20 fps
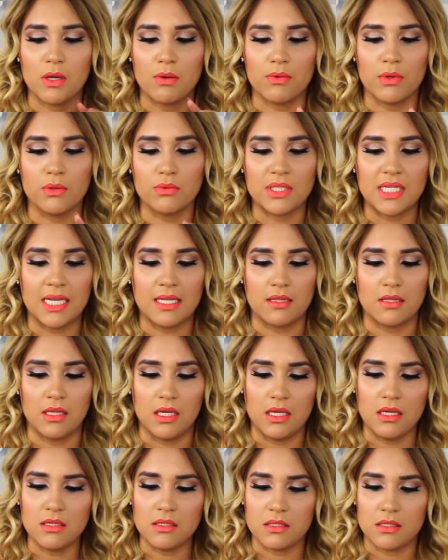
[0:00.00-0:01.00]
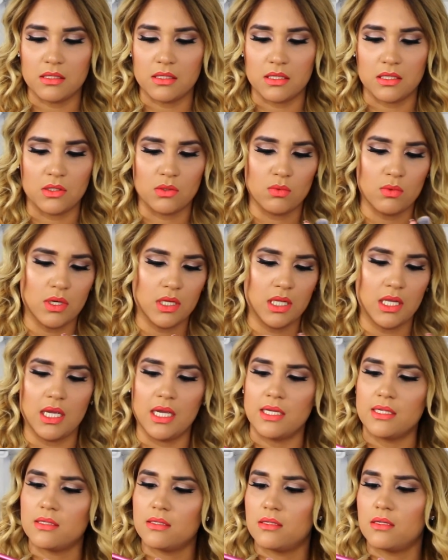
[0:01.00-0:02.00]
Real Techniques. This one
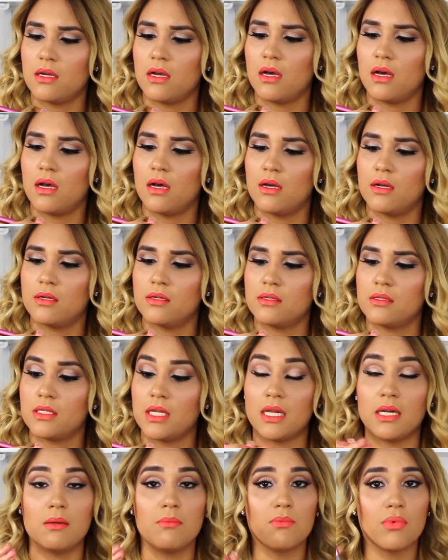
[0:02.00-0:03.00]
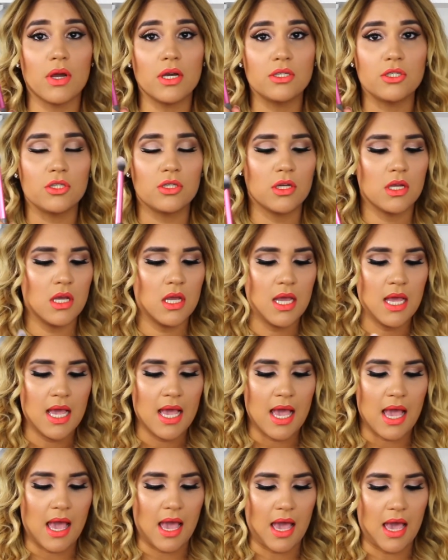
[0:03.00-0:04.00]
is the setting brush,
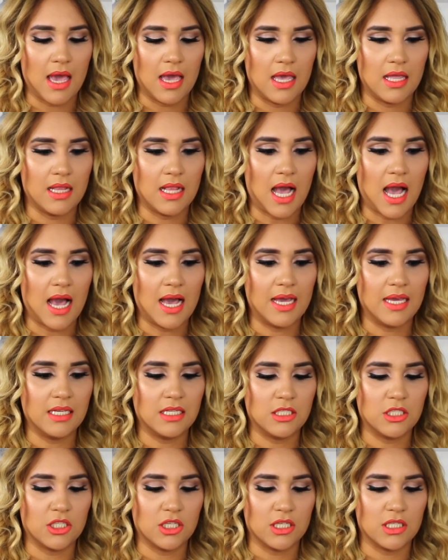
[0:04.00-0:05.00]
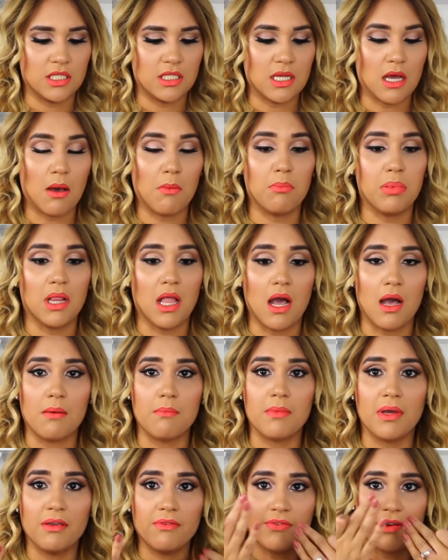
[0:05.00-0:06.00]
and I just
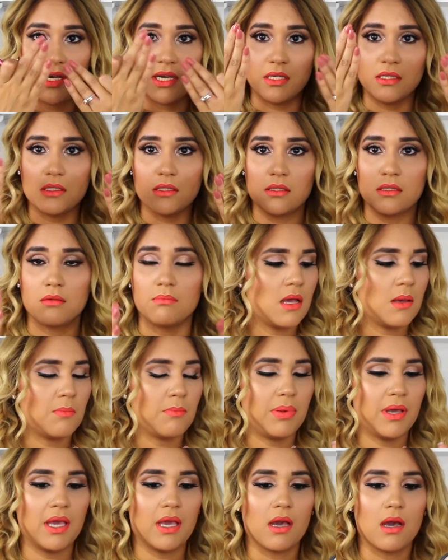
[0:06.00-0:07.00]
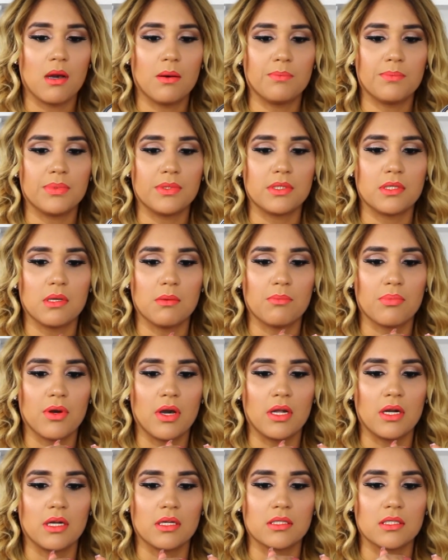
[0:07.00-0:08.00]
blot my face, pick up some
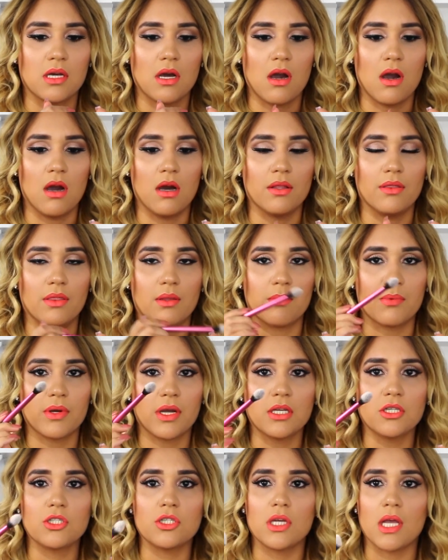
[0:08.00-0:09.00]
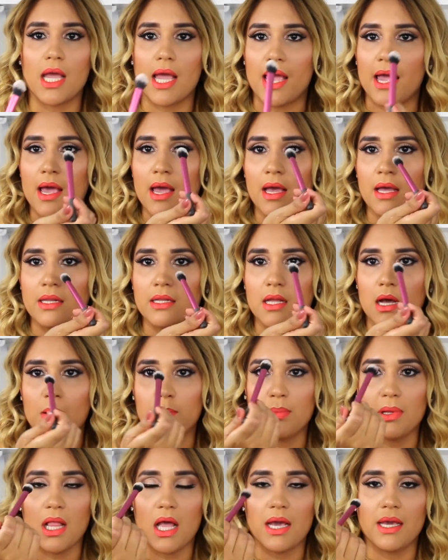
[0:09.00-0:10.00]
product on the brush, and
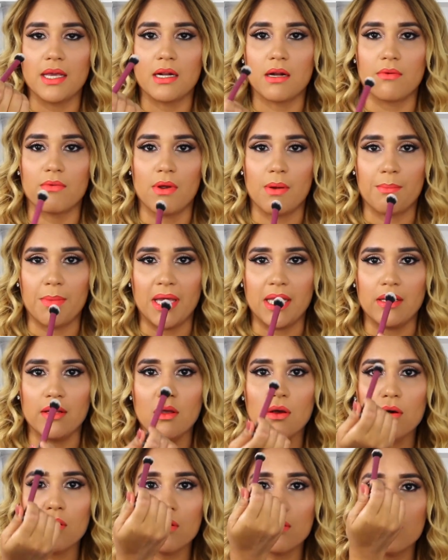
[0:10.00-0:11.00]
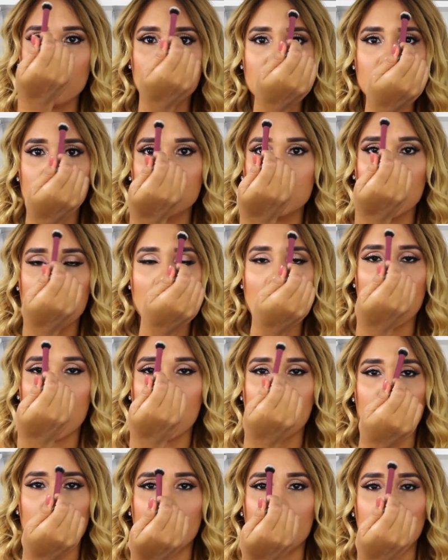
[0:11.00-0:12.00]
apply it around my nose,
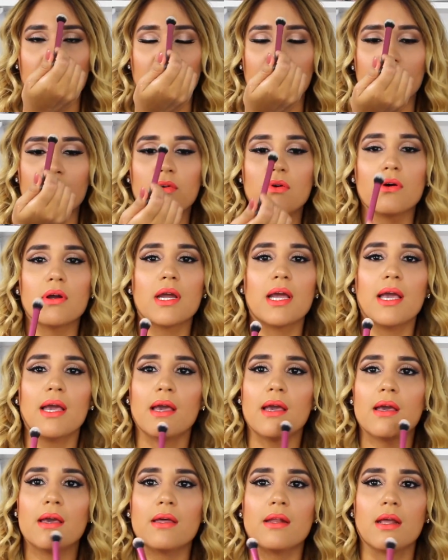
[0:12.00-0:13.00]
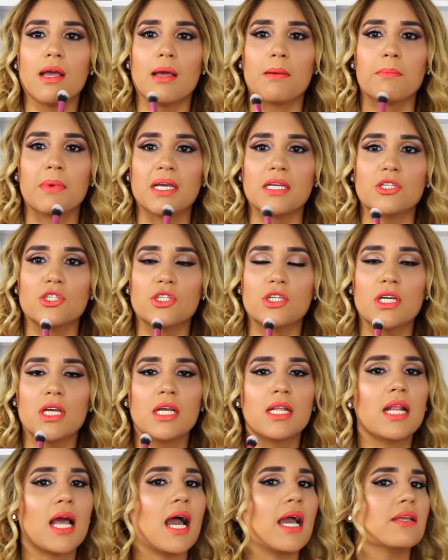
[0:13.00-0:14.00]
around my forehead and my
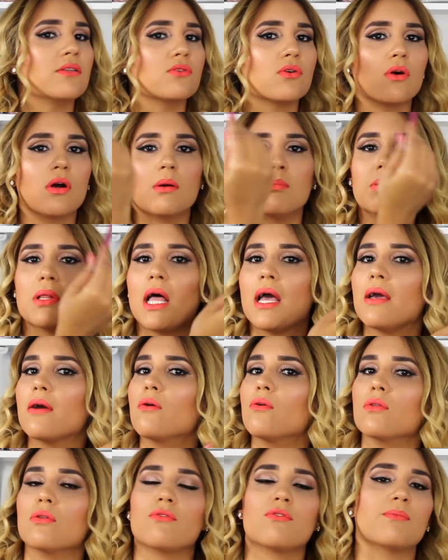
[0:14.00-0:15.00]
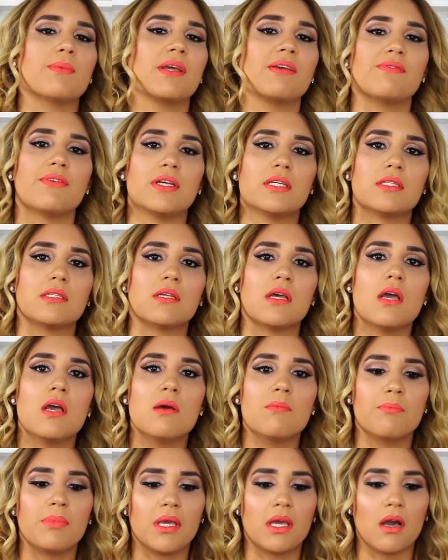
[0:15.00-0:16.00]
chin. I don't apply it all over my face
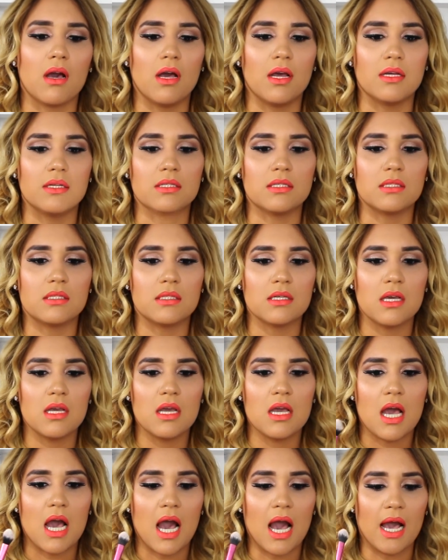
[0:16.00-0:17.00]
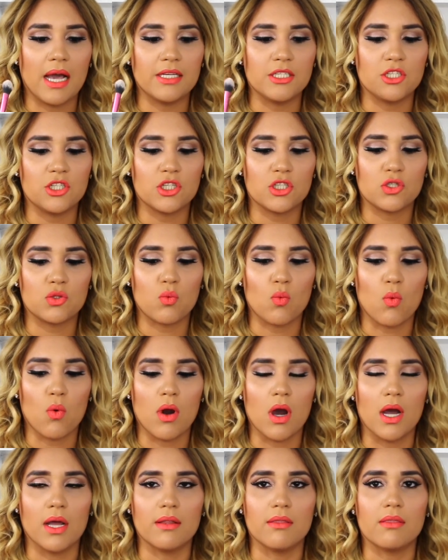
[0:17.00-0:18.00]
because I just
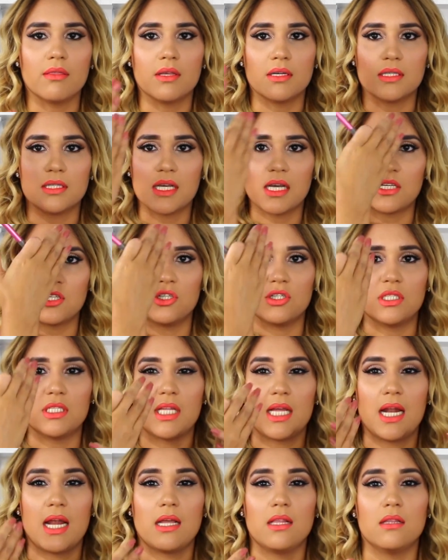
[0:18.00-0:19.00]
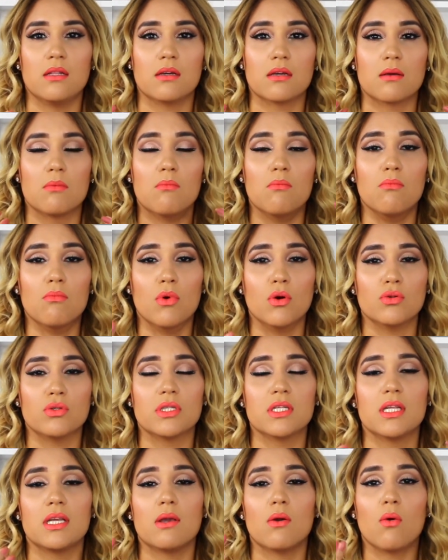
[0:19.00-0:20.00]
want the sections that I look
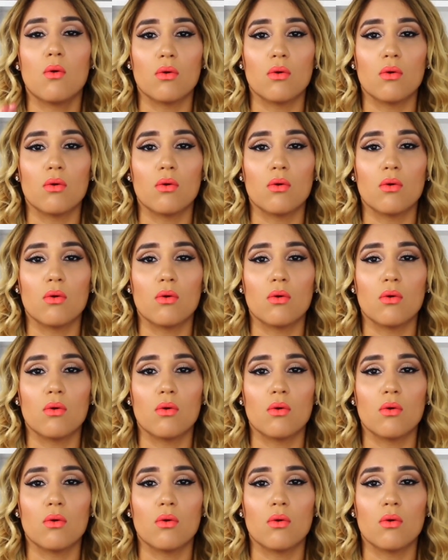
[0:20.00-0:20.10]
mostly